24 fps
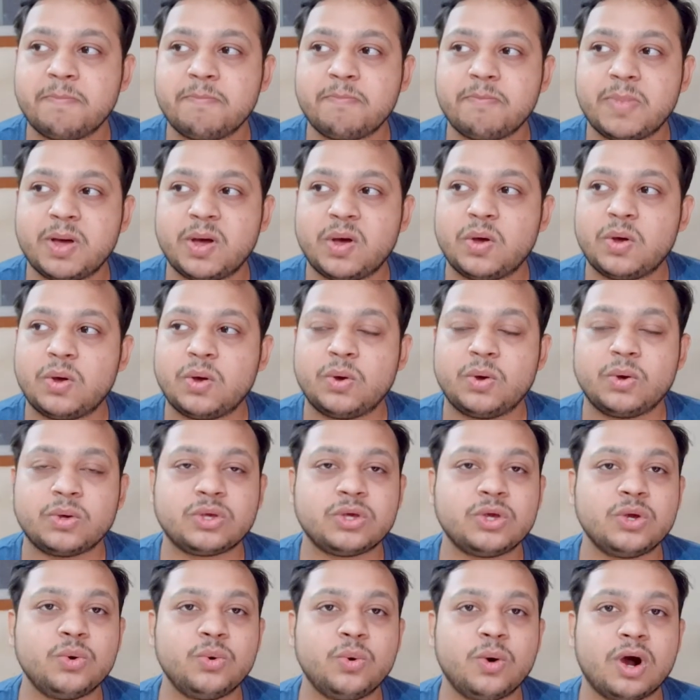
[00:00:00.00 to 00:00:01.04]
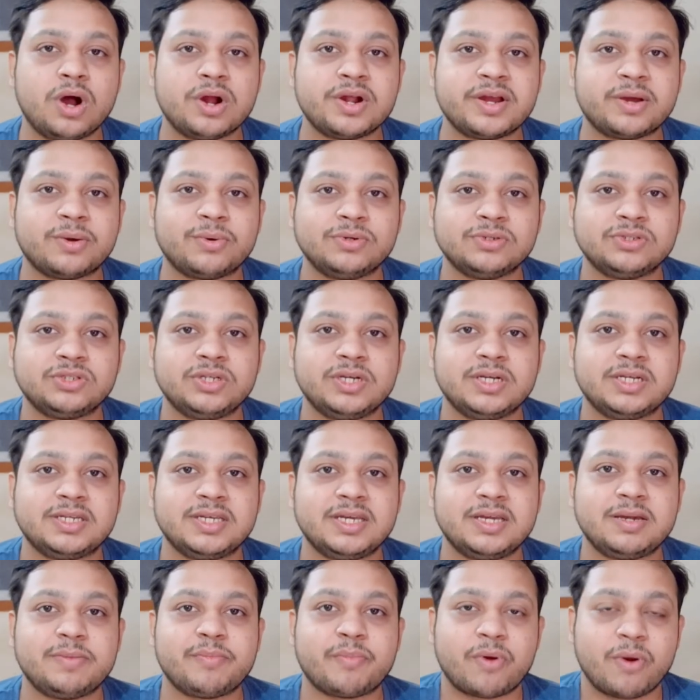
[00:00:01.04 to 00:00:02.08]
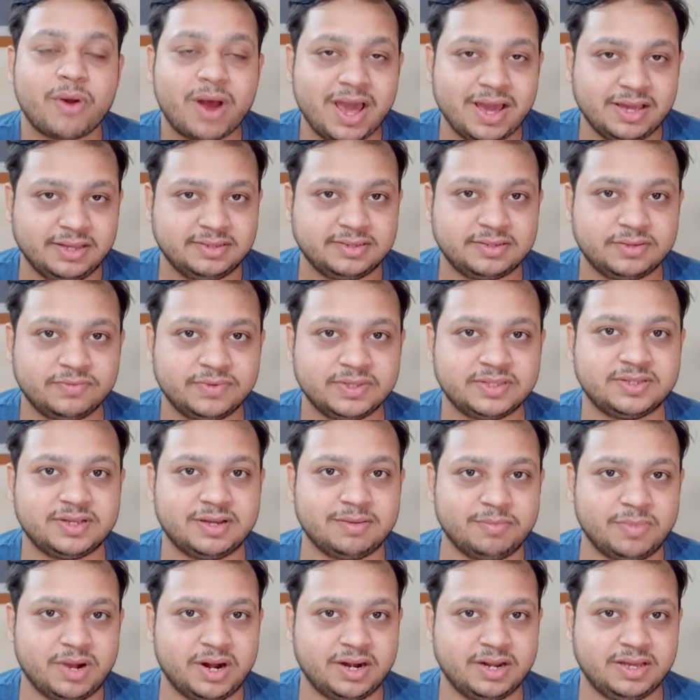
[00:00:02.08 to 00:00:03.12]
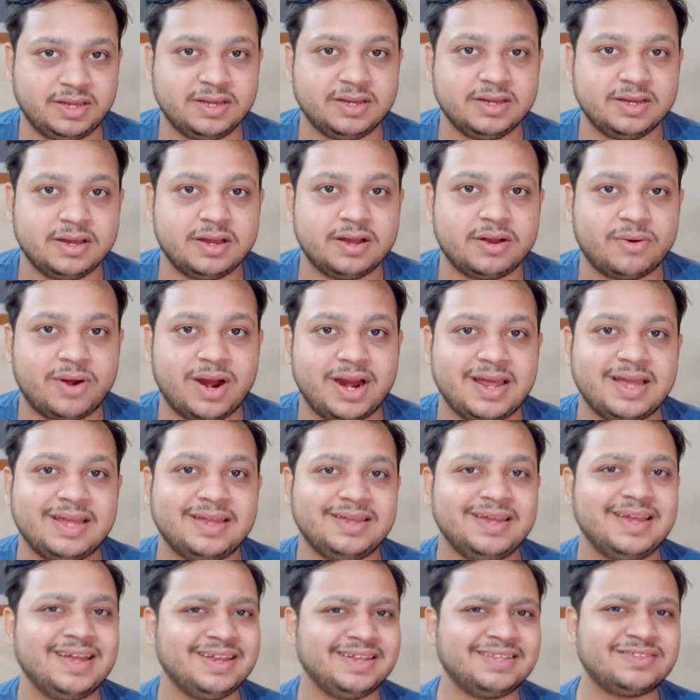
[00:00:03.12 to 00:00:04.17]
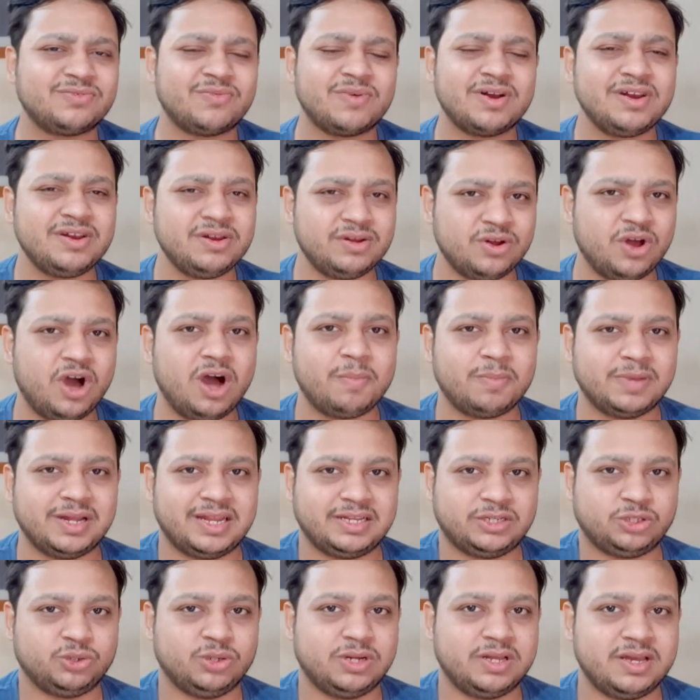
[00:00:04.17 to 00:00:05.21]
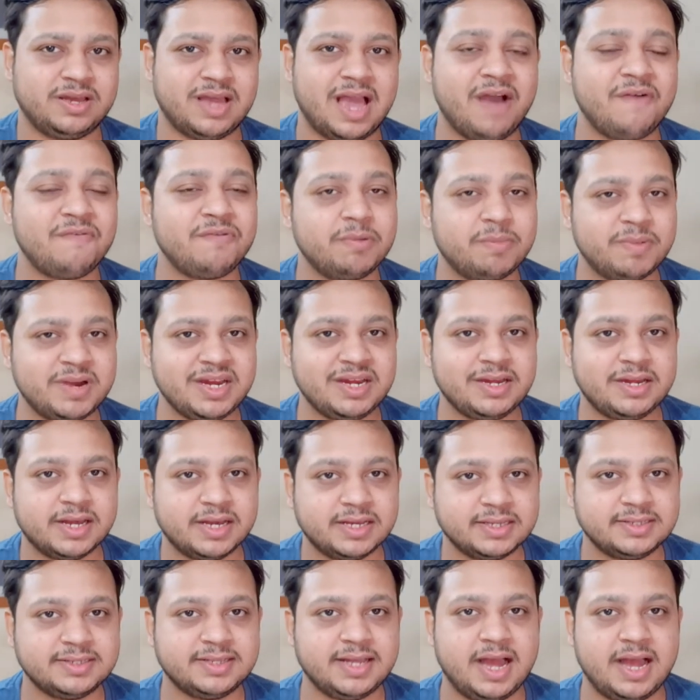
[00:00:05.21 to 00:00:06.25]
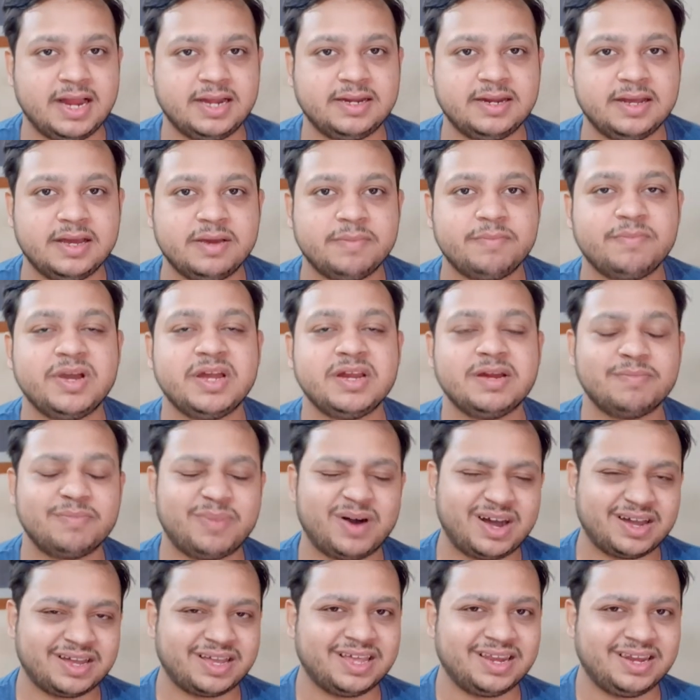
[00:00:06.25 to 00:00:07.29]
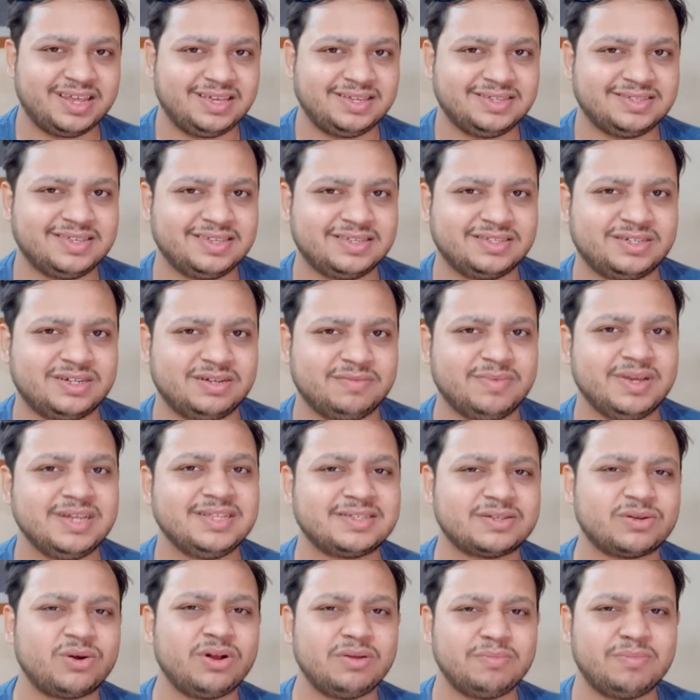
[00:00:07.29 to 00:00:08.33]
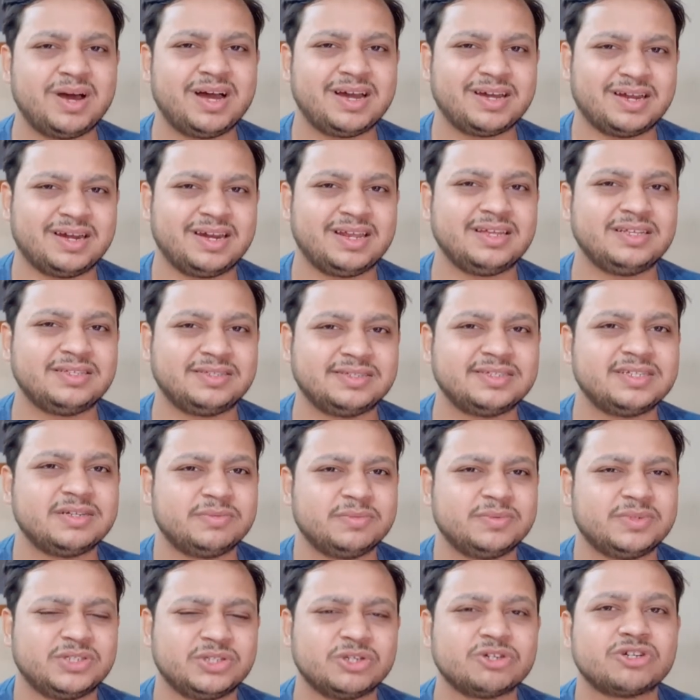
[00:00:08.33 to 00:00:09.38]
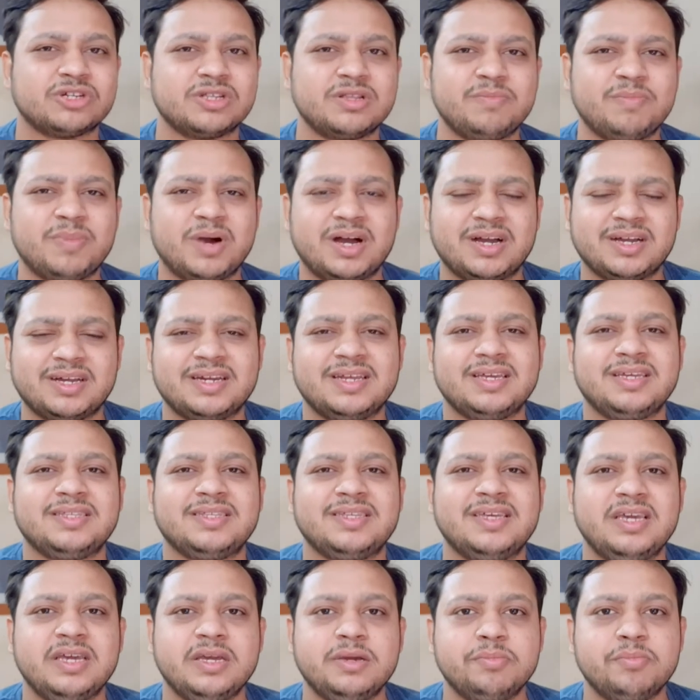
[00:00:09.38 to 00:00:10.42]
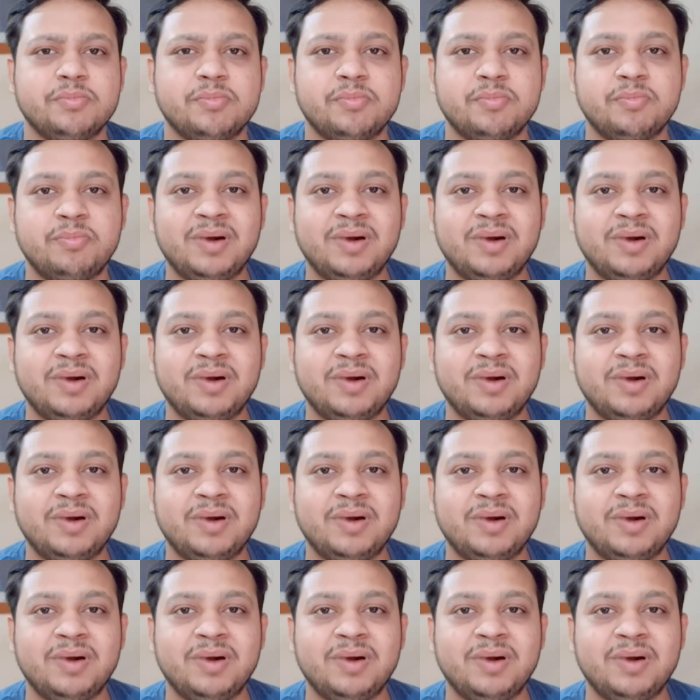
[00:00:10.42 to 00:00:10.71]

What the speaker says: you are negotiating price with somebody, right? It's very normal, actually. Everybody does that in a bargaining system. It's called bargaining. It's generally bargaining theme.